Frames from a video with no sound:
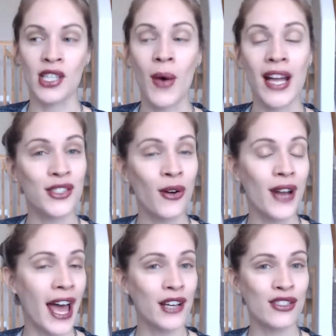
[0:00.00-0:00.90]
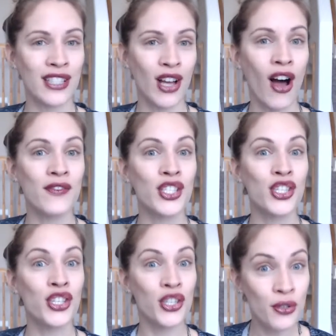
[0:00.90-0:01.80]
So I don't actually
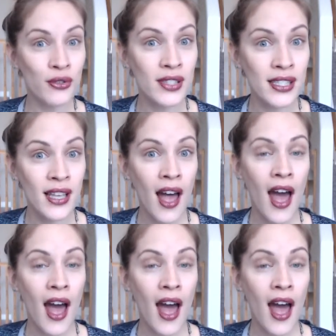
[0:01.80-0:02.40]
often use